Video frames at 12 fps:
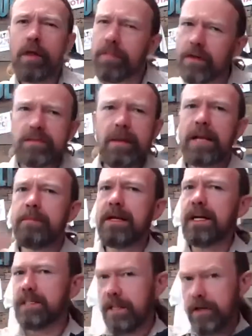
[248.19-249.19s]
those might have
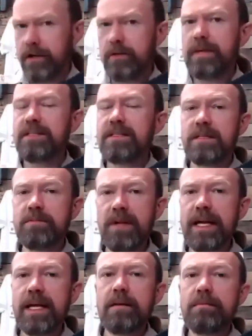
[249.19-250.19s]
been a 10-year business
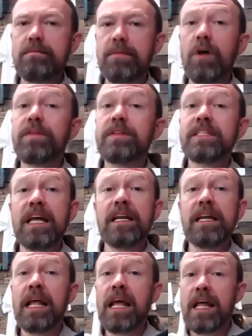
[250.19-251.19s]
plan, but all of a
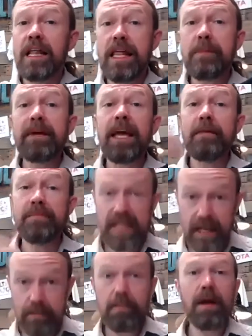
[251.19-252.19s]
sudden they became
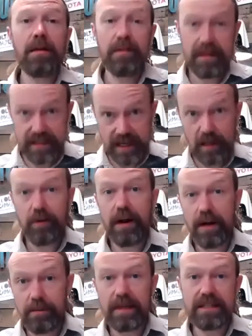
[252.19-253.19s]
10-month
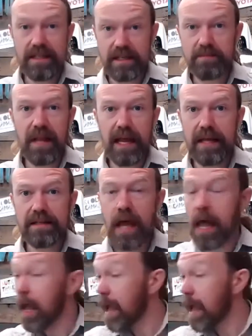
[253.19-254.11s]
accelerated business plans.